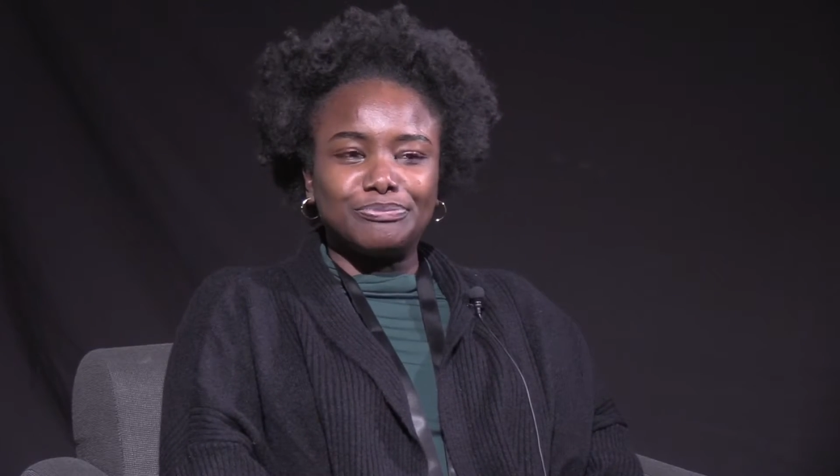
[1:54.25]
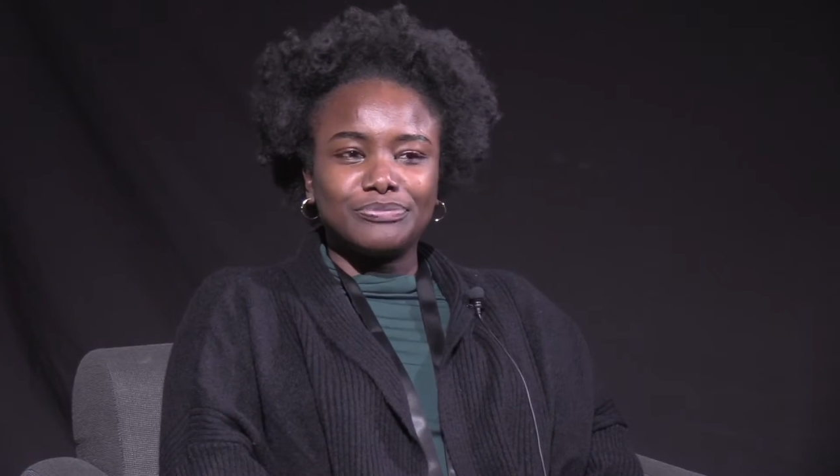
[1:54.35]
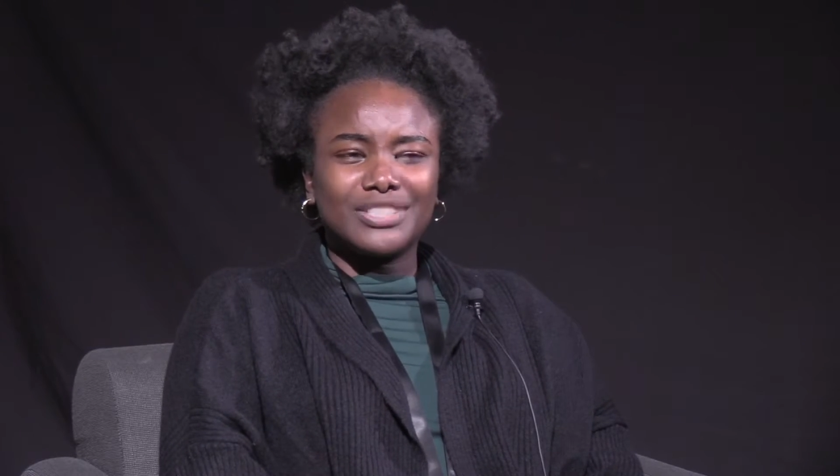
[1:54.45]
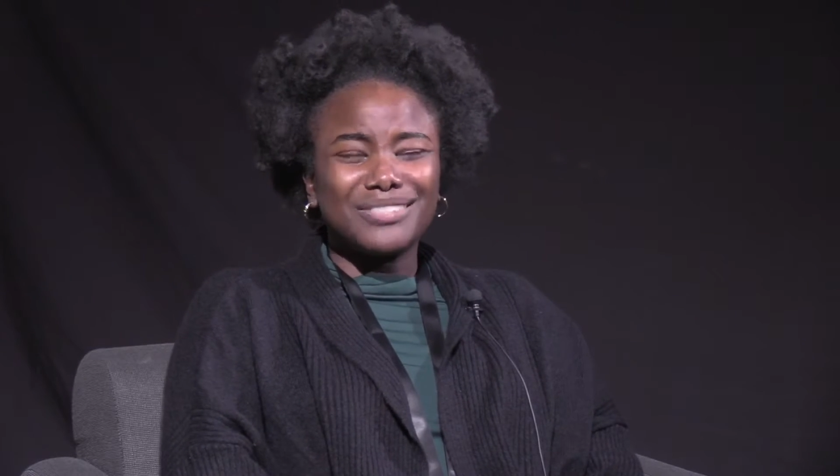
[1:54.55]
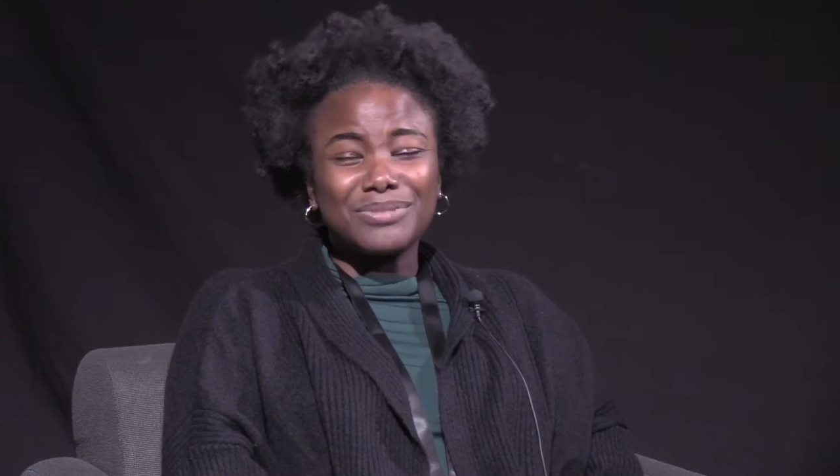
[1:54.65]

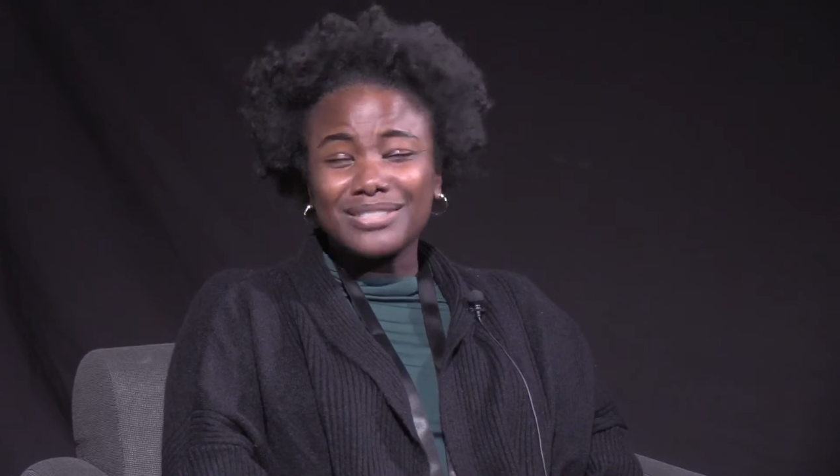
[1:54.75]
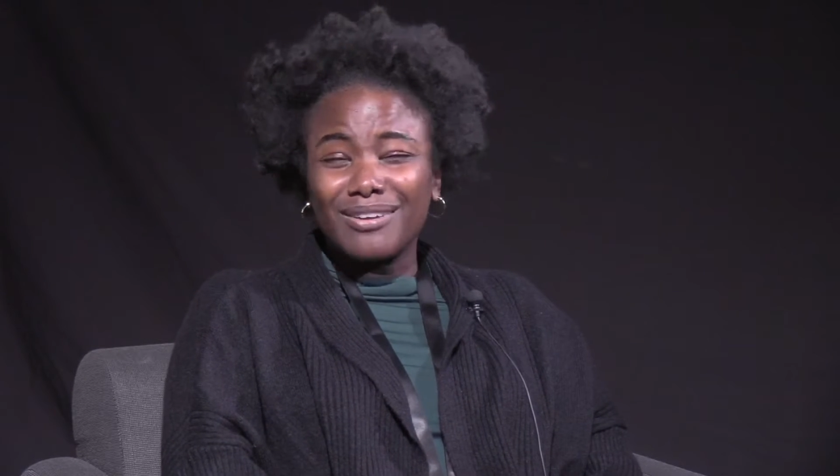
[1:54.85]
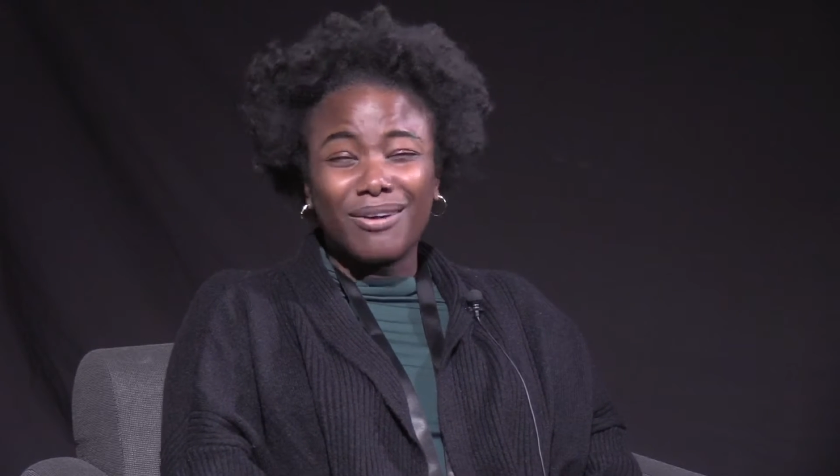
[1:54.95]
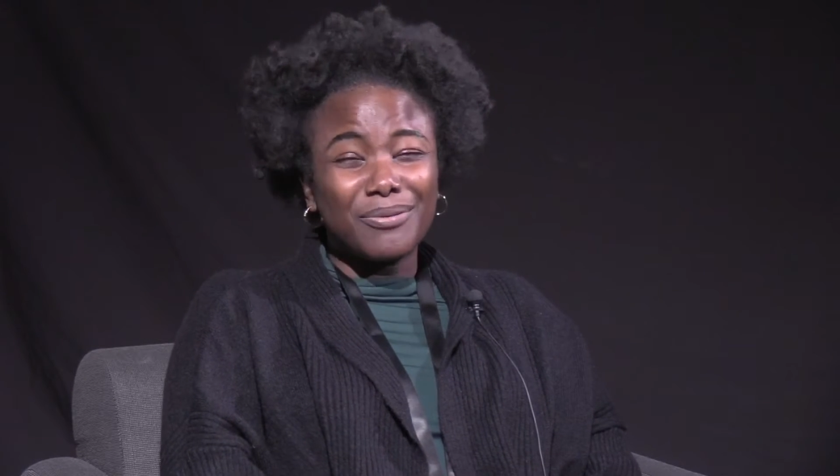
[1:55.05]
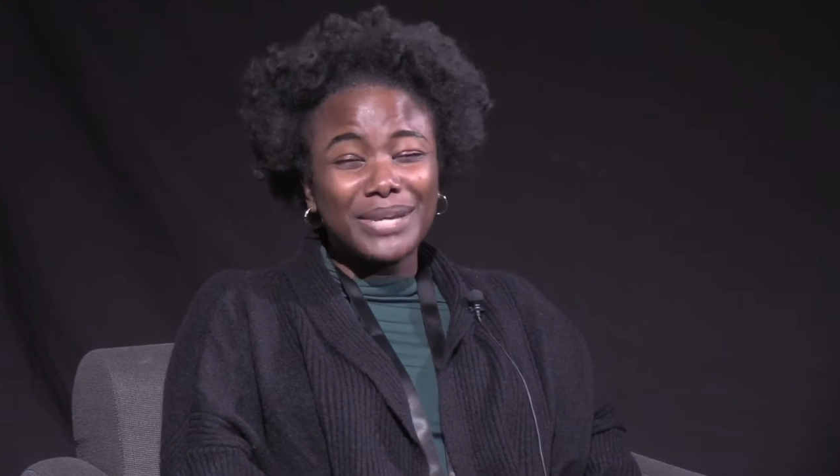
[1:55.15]
She was
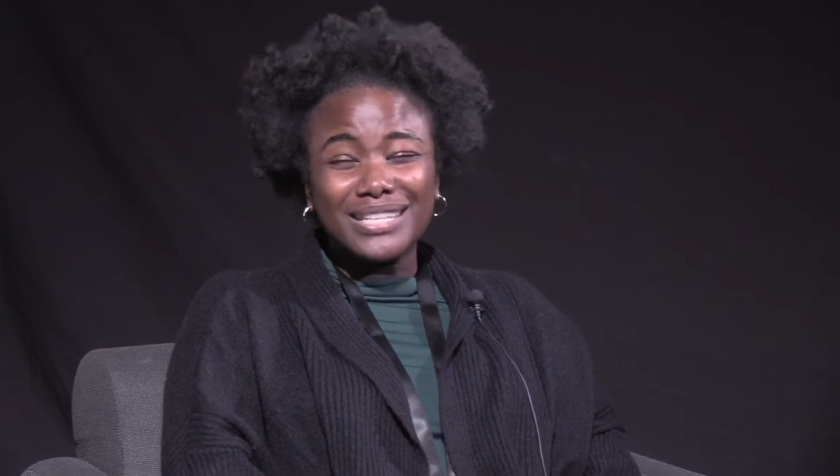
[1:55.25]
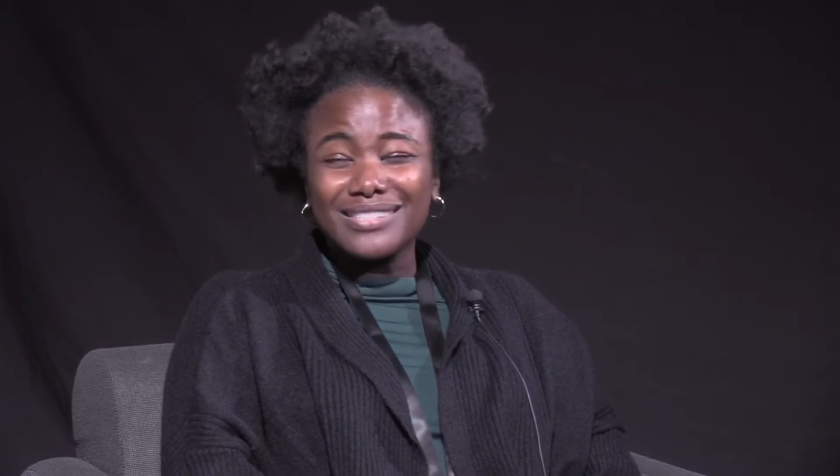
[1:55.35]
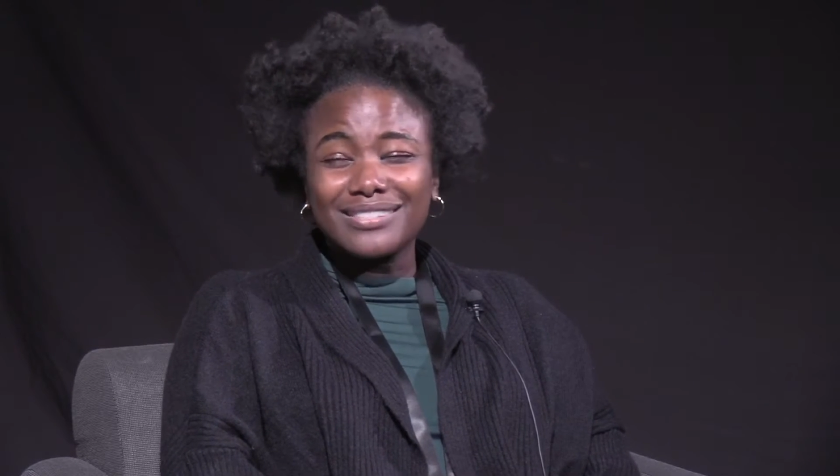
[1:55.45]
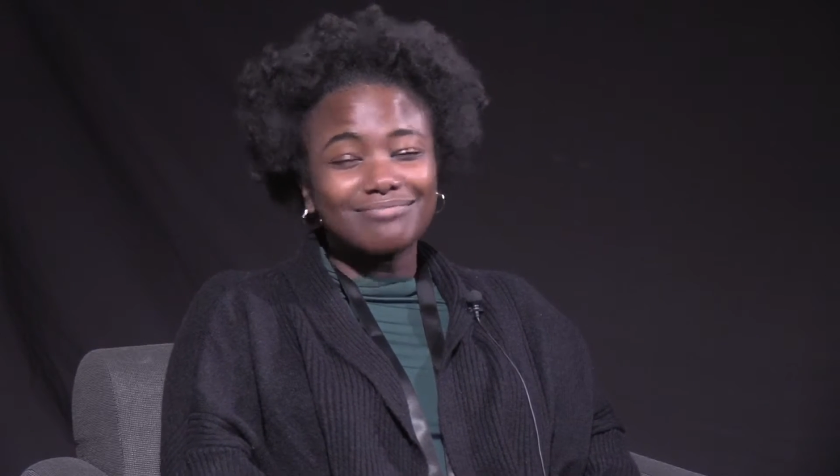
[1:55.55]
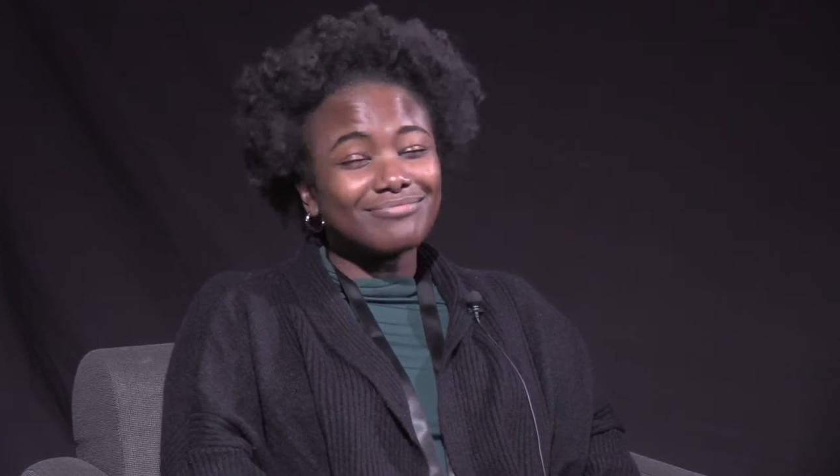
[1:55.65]

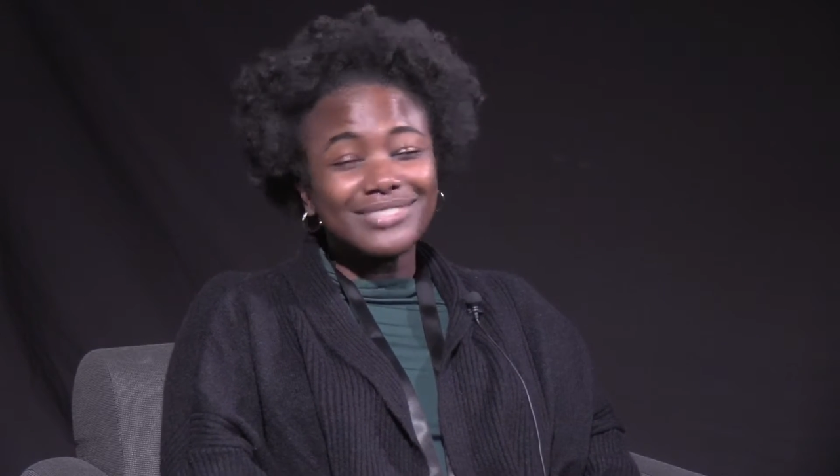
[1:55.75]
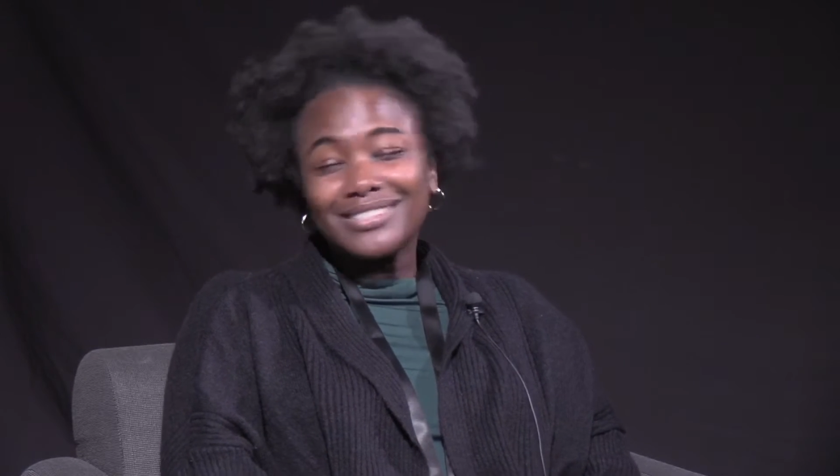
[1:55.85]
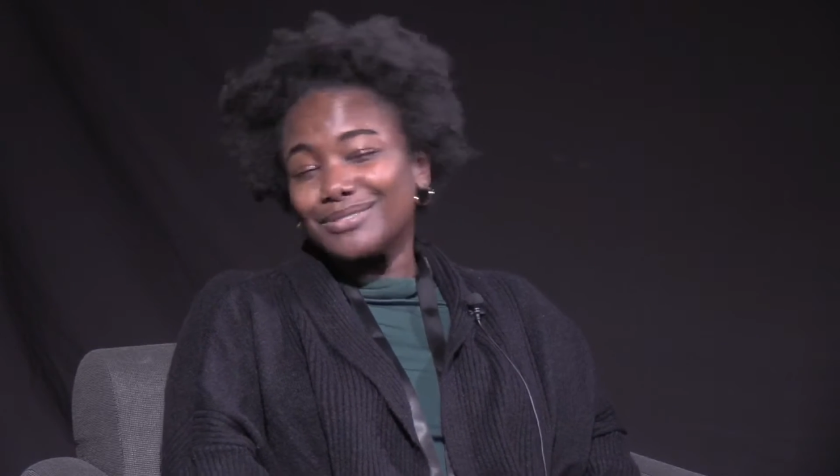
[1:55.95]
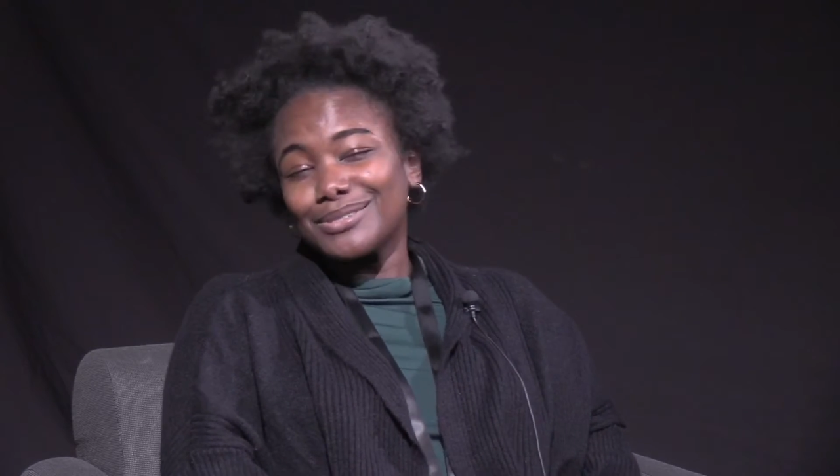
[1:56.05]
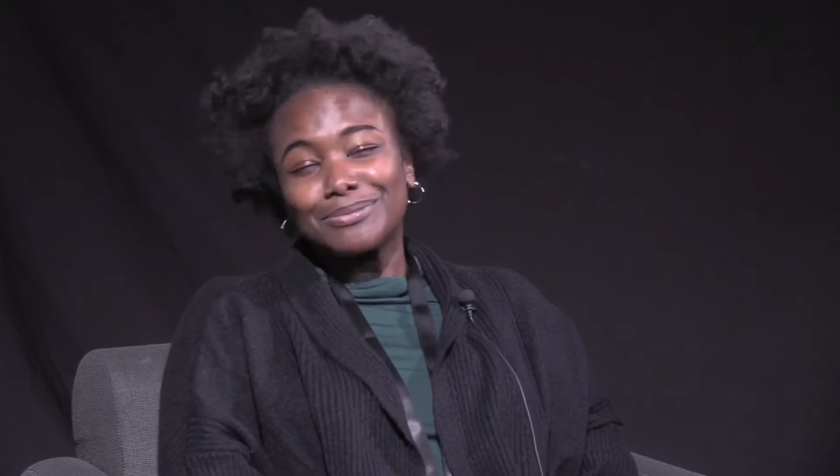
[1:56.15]
always
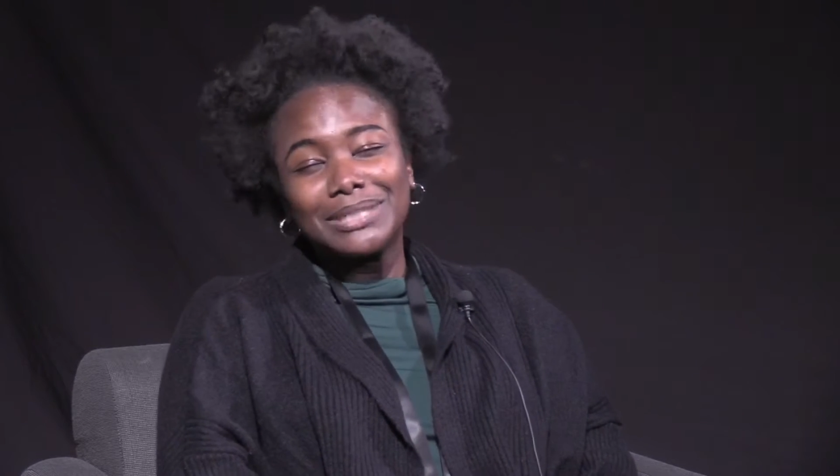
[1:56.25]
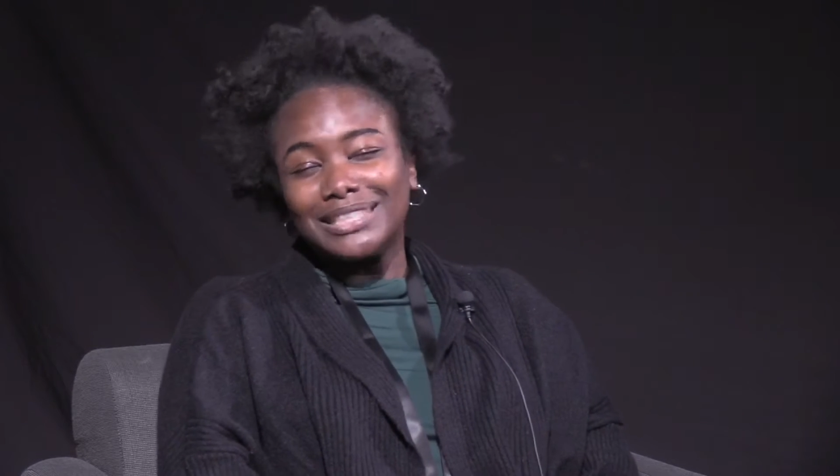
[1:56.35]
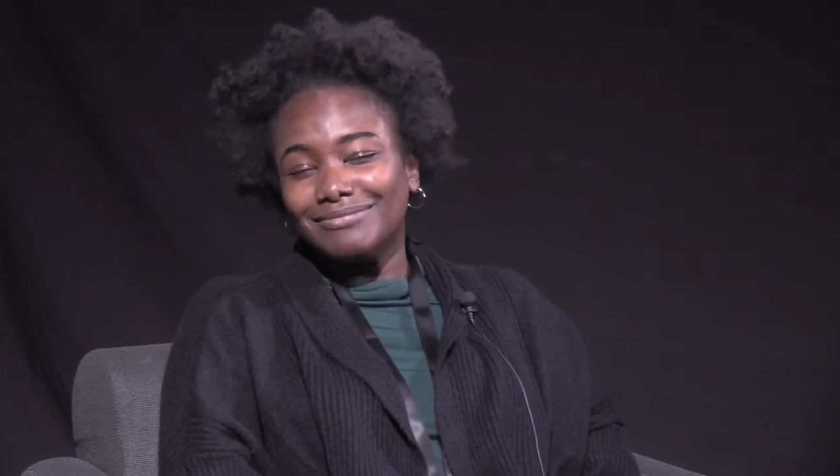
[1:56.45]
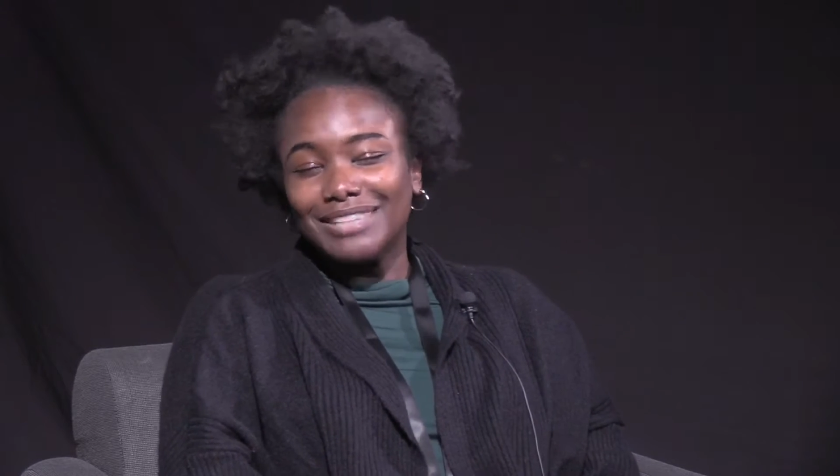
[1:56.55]
so sweet,